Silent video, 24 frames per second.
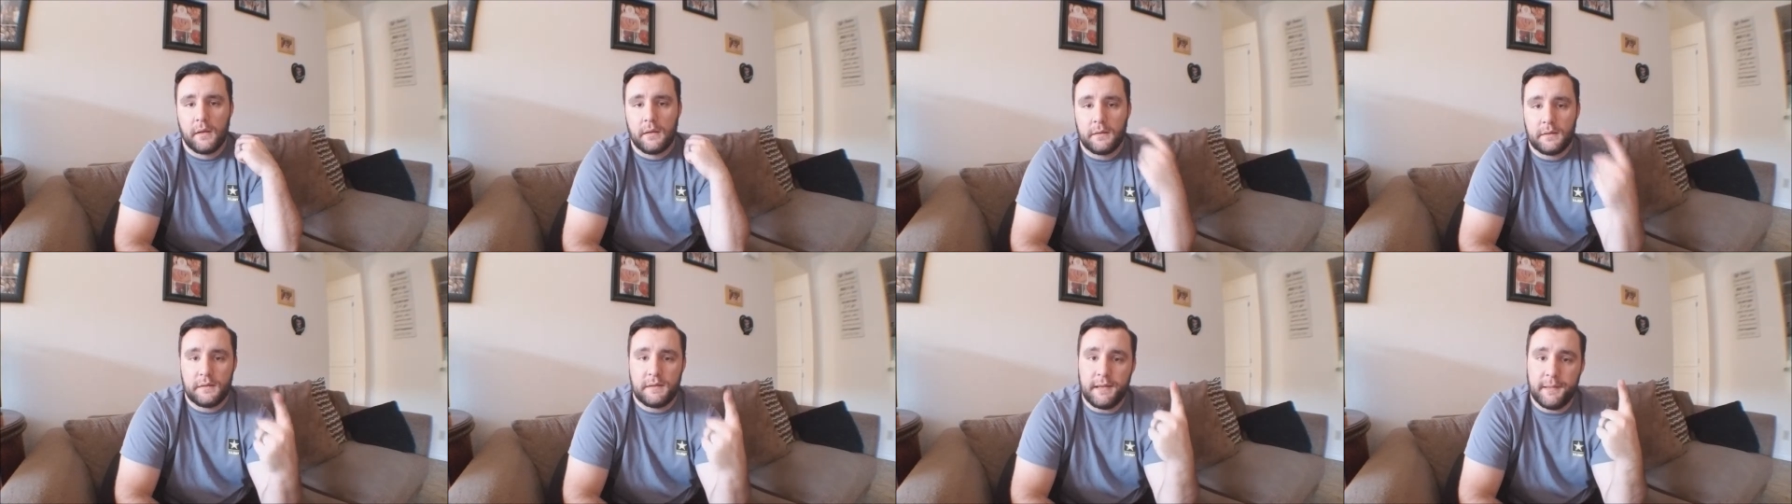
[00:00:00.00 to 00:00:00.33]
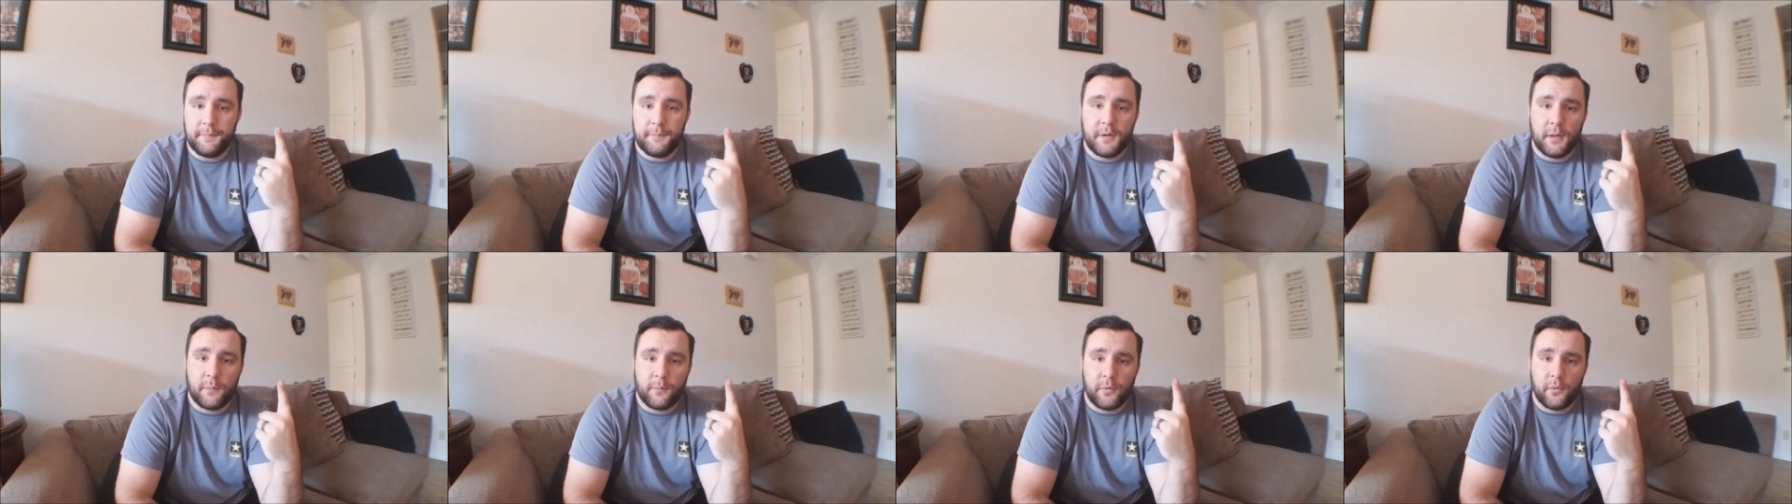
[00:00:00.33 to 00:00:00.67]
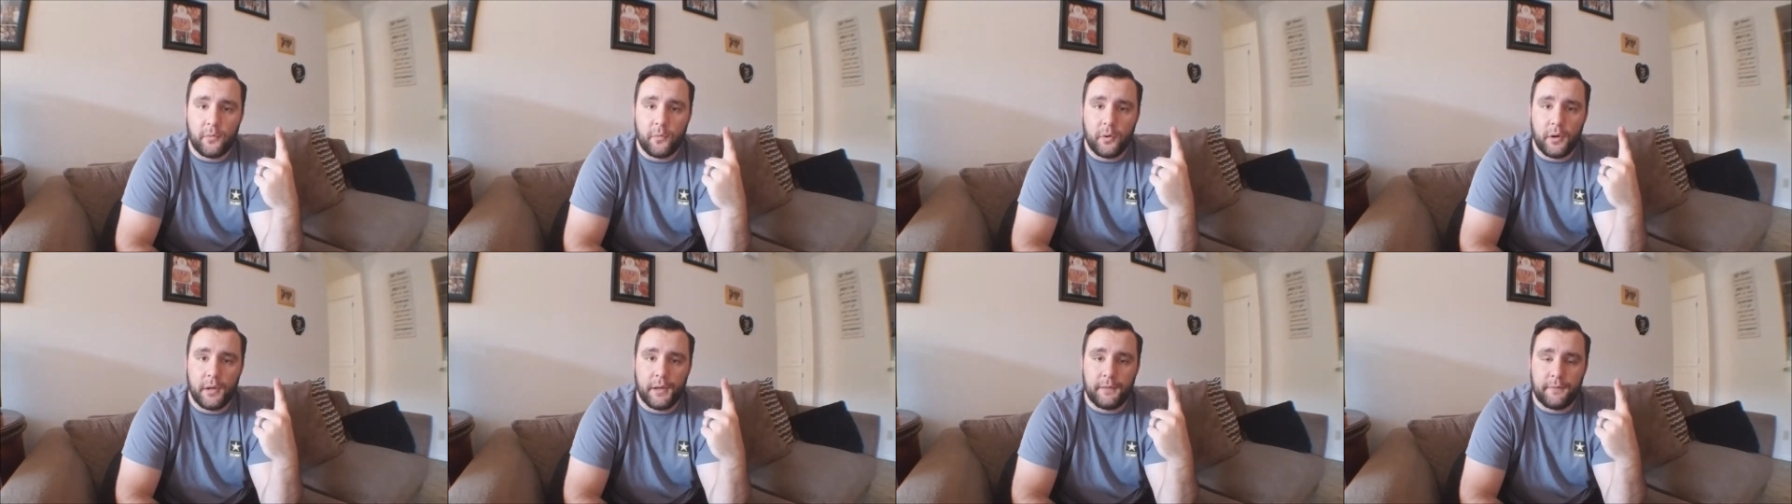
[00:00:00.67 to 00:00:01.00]
Tip number
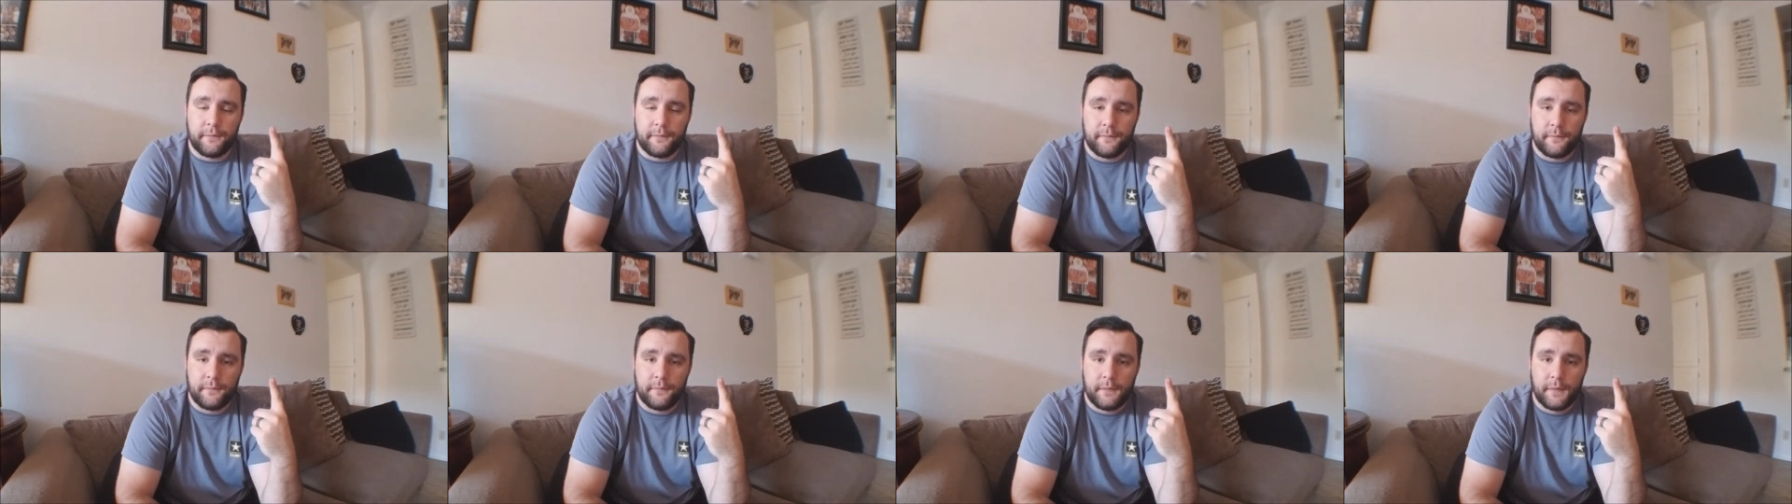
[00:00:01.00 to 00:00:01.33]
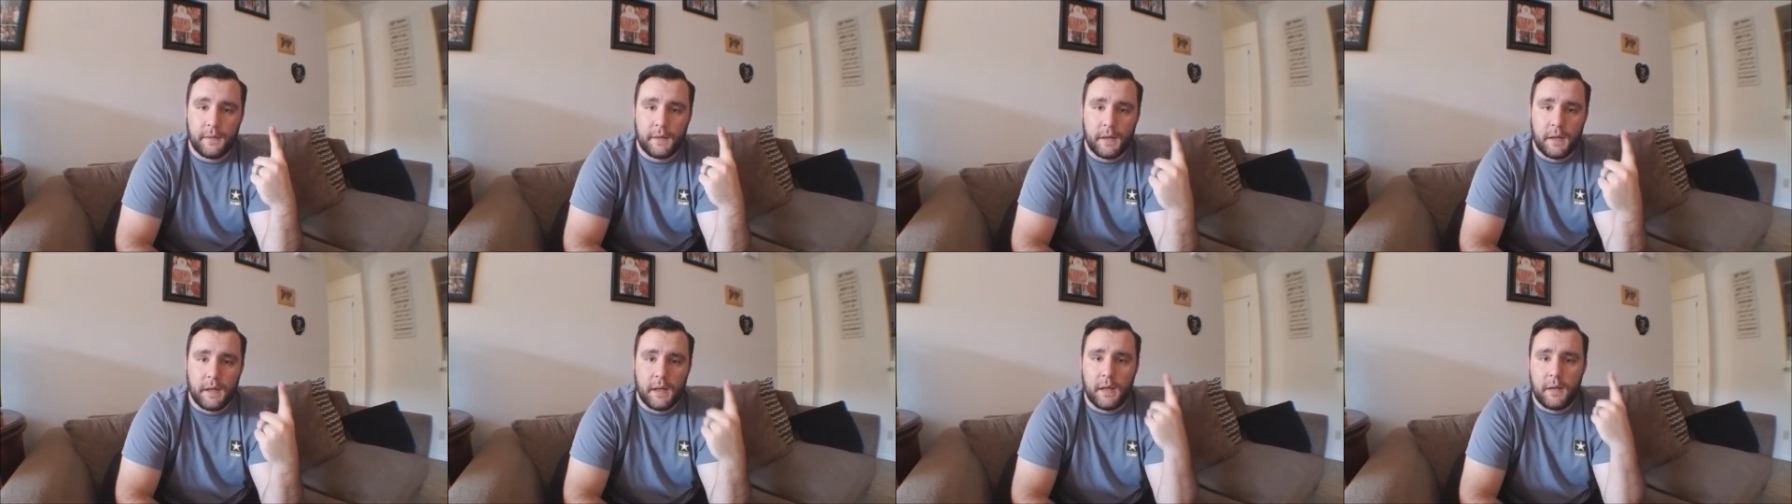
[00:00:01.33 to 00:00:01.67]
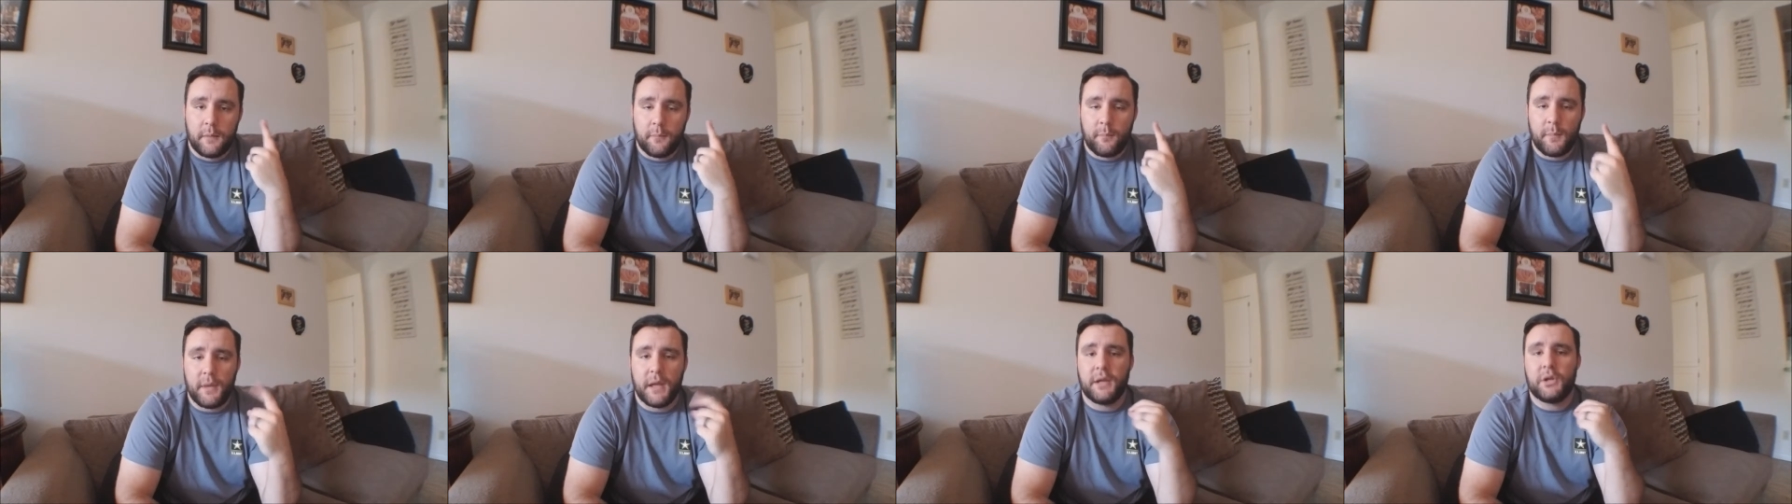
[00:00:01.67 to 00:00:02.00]
1,
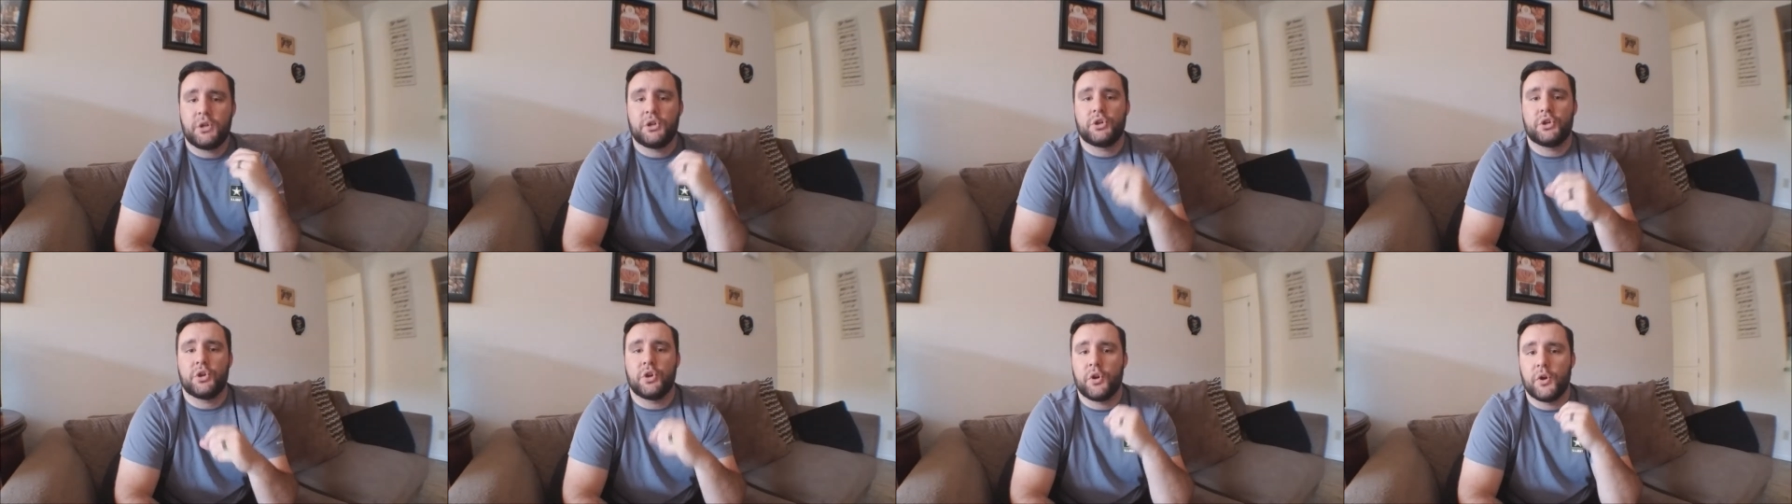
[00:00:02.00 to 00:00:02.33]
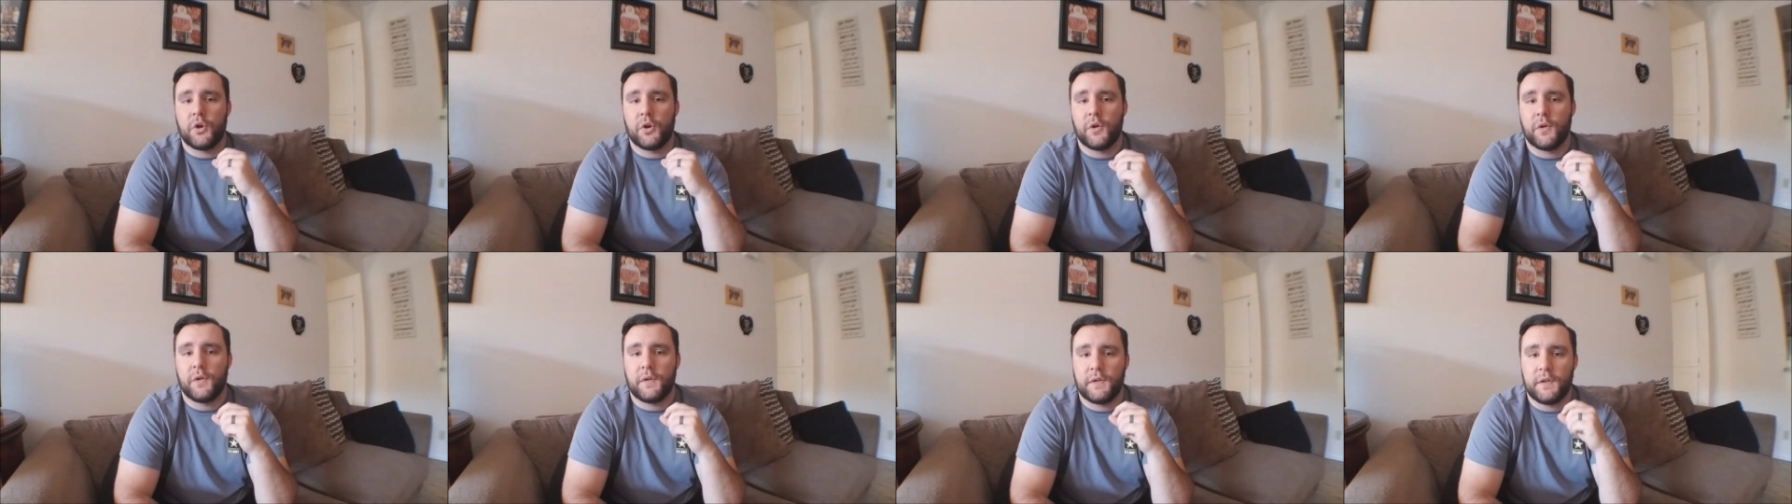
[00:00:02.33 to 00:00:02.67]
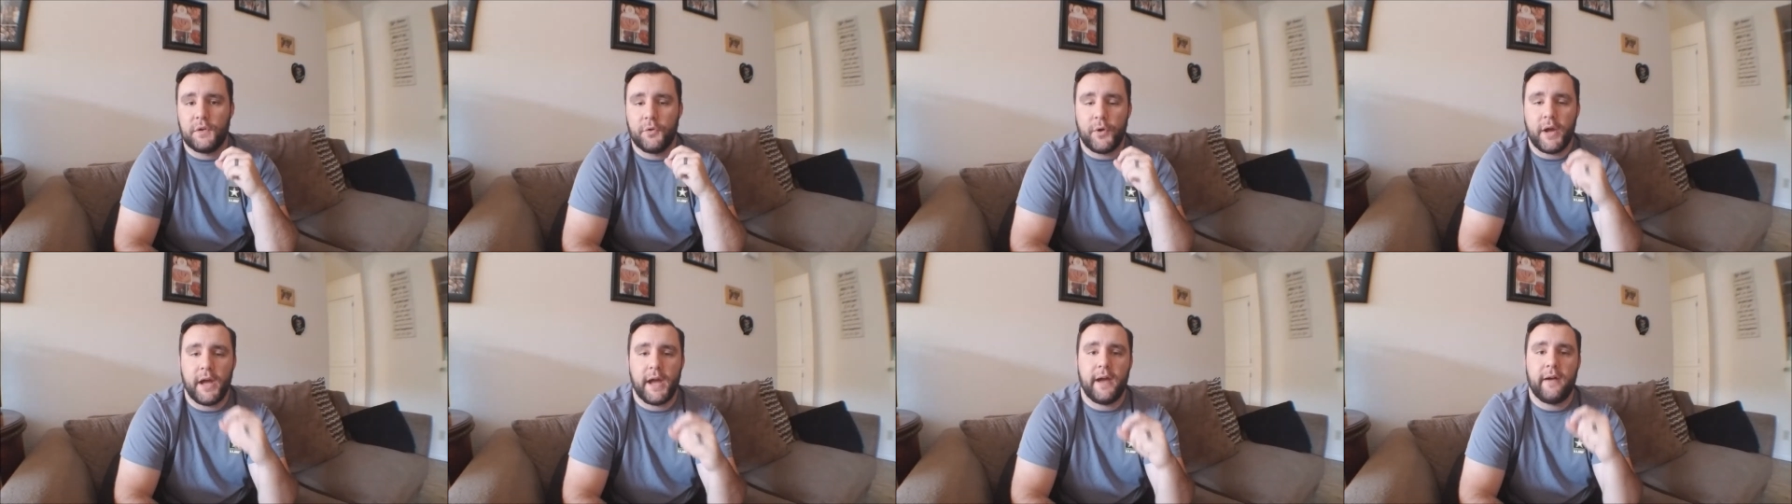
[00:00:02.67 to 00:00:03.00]
make sure
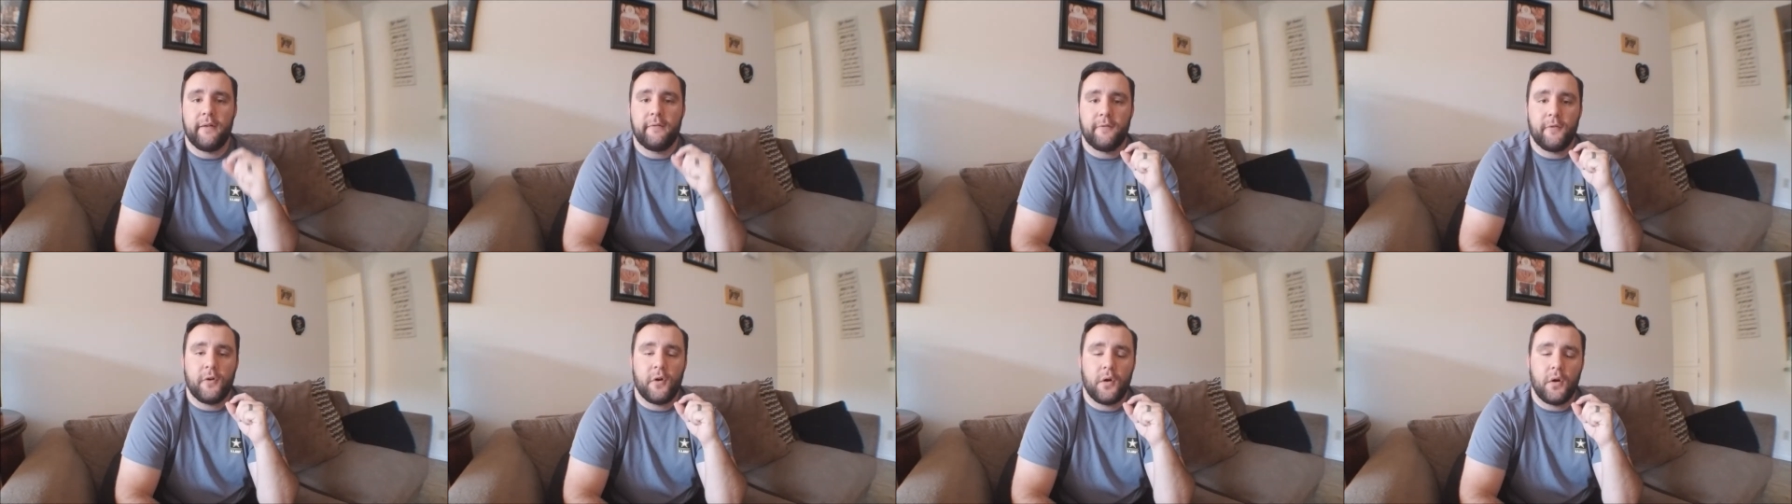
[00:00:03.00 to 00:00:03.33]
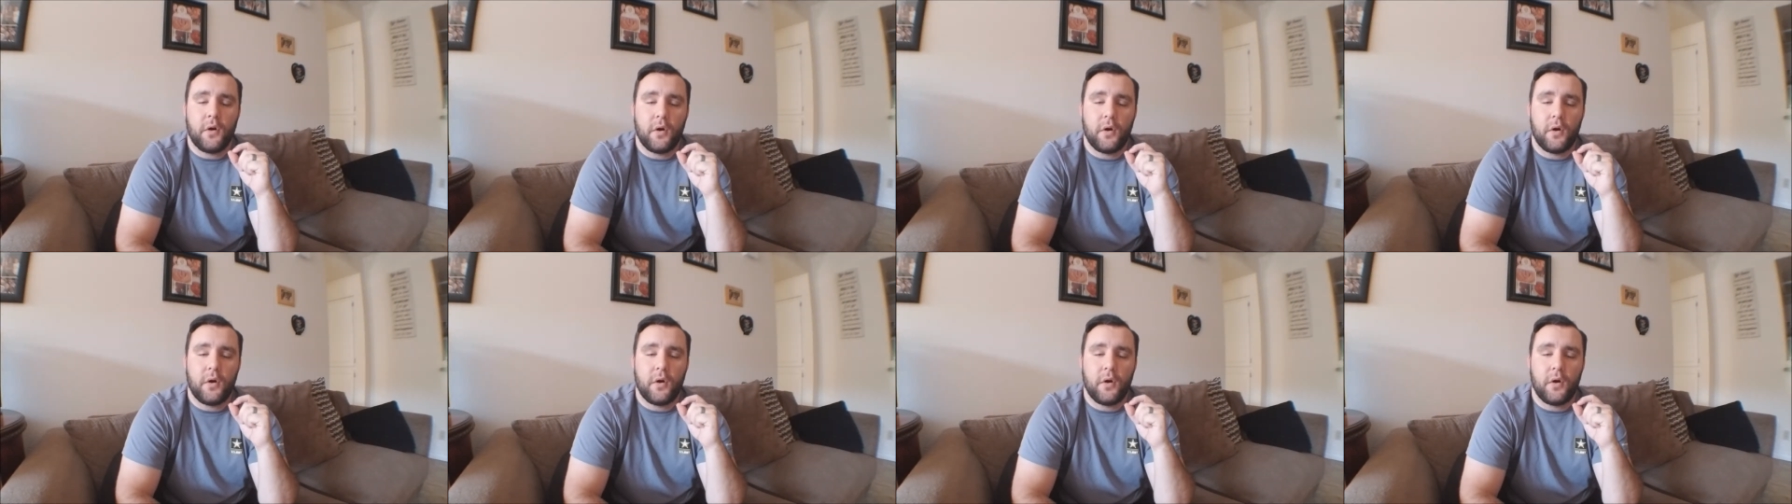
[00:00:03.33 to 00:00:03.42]
you have